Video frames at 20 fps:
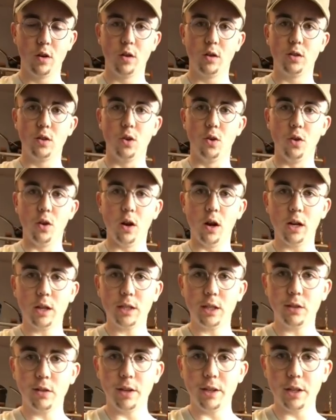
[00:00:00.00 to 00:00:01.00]
So the
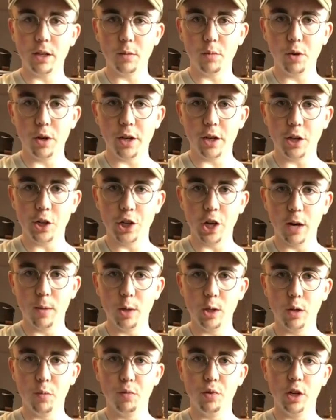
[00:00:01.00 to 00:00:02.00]
OxyClean did a pretty good job
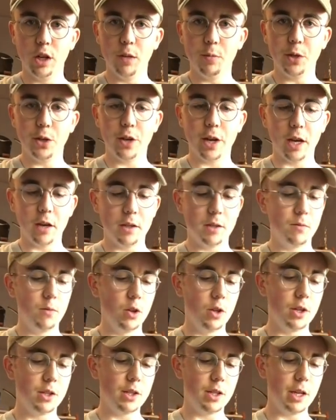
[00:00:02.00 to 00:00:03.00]
on the brim. You can't
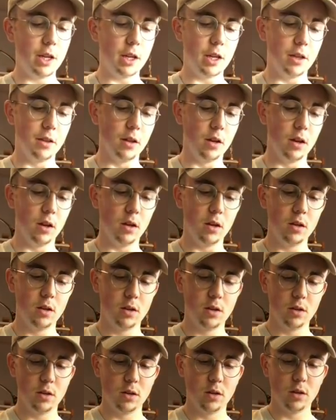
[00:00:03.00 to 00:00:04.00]
really see any of the
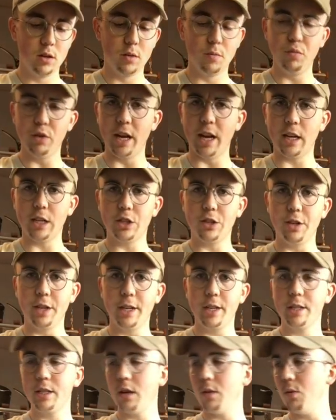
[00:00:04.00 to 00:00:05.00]
black
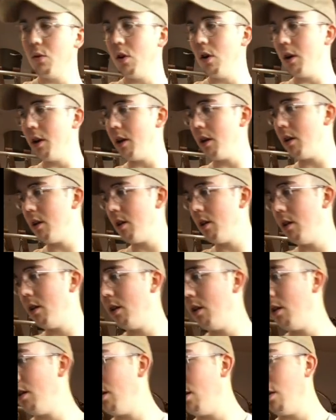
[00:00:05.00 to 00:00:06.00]
streaks that were on it.
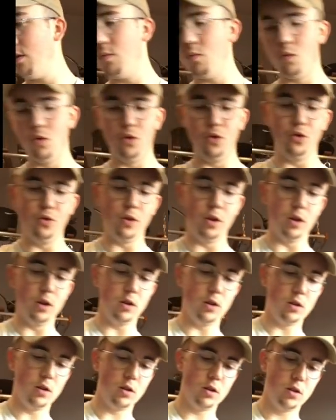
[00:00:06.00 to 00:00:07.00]
We'll do
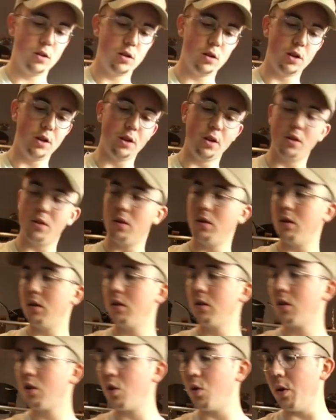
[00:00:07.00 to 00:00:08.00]
another
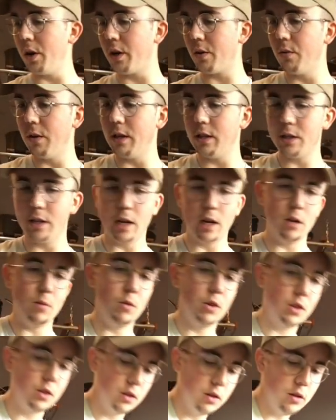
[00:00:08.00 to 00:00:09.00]
quick rinse down
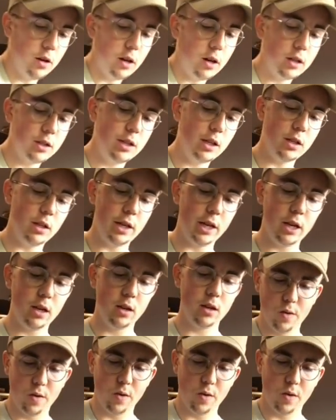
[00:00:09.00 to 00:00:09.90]
with the OxyClean.